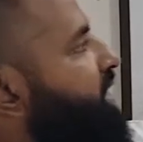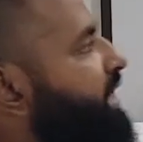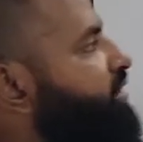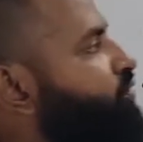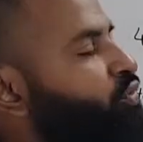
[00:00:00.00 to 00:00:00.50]

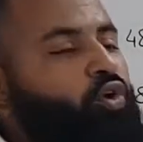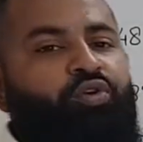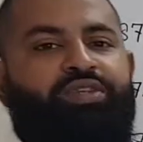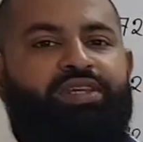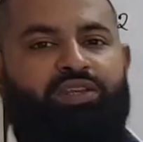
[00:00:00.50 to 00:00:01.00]
in 4
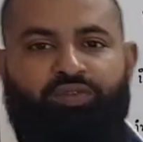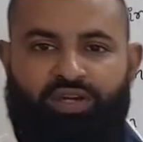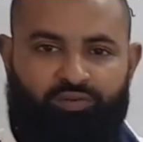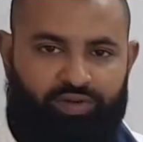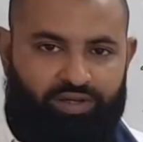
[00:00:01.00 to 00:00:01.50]

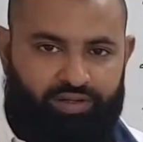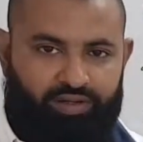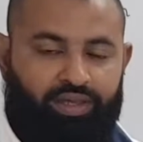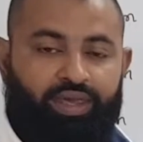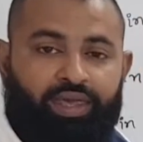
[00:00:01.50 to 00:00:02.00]
significant figure.
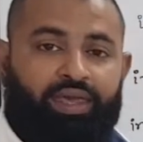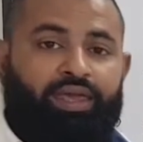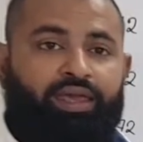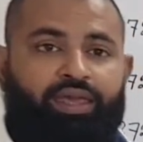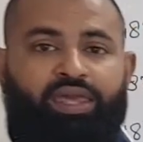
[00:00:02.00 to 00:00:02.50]

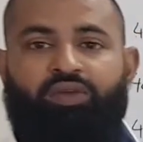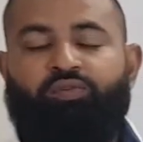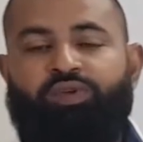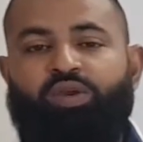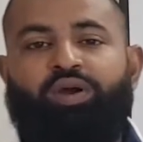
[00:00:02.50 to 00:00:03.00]

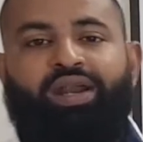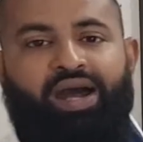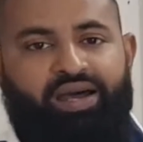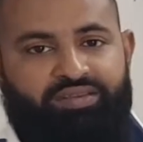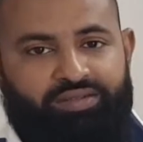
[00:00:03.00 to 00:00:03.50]
If you are
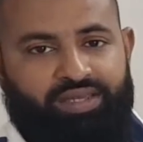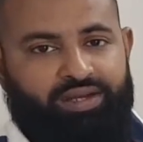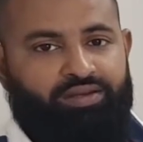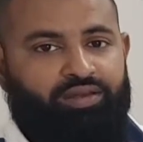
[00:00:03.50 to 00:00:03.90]
asked that